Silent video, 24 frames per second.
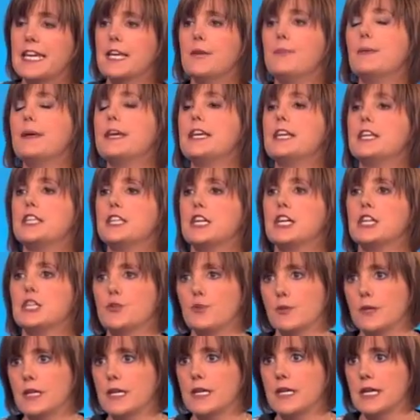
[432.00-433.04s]
keeping in
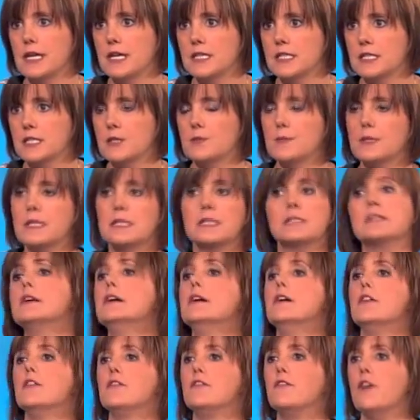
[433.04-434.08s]
touch with their customers,
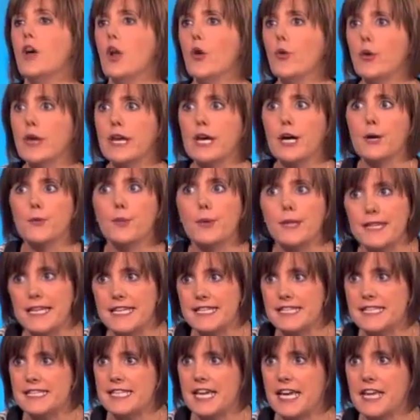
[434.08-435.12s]
following up when
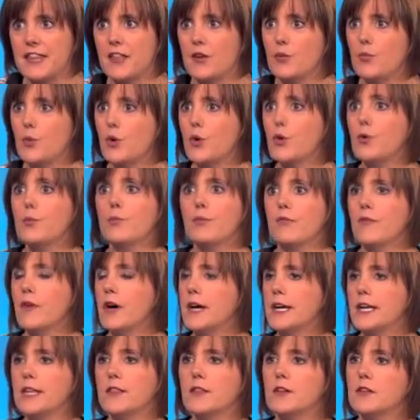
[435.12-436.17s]
they say they will,
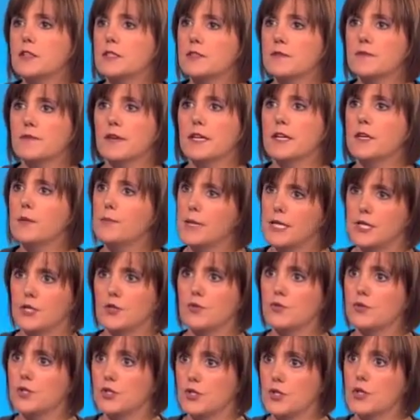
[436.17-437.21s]
providing those
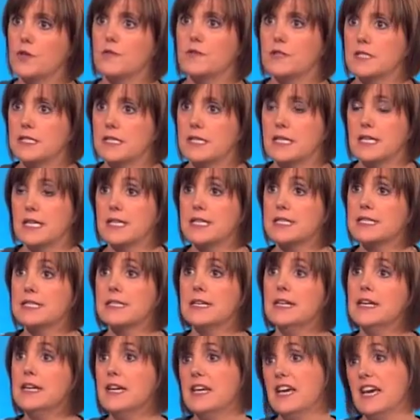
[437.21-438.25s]
fundamental service things.
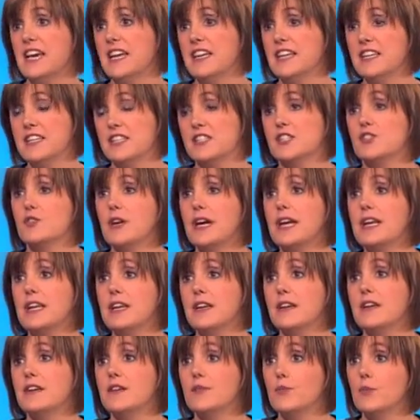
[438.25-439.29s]
And in
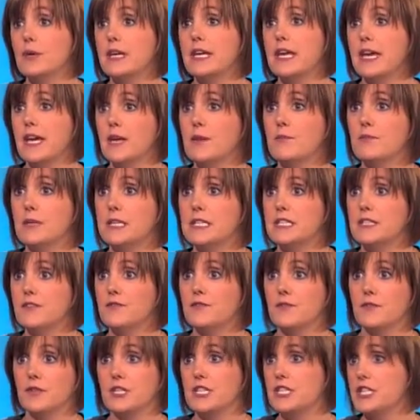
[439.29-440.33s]
Australia, we can be
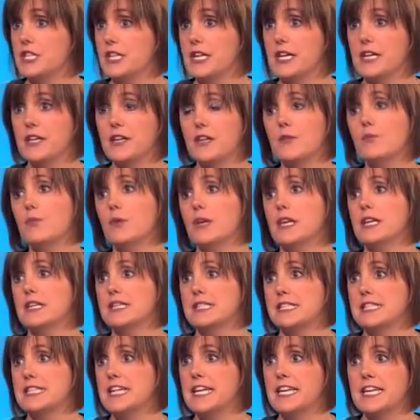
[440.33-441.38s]
differentiated and we
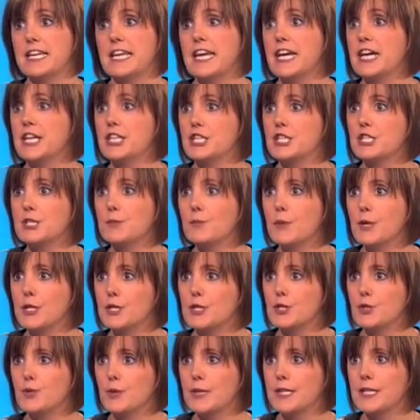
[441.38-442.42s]
can stand out just by
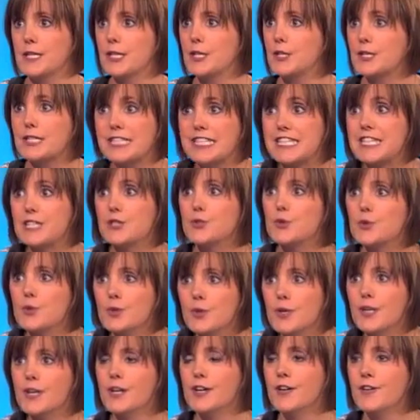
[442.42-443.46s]
doing those
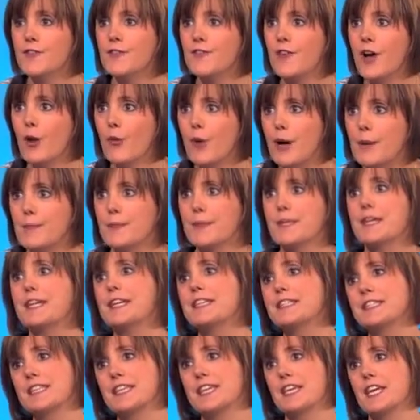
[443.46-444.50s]
little follow-up
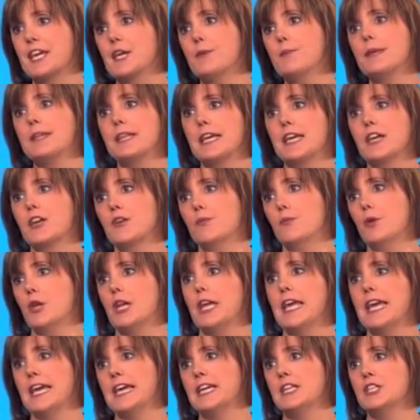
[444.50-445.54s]
things and keeping that
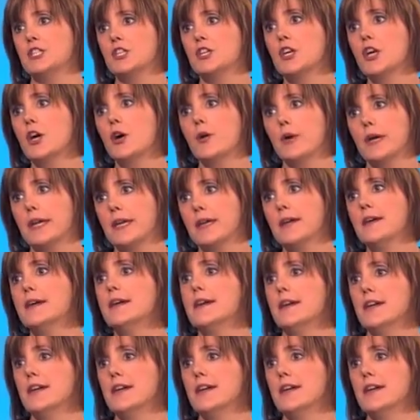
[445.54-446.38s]
communication going,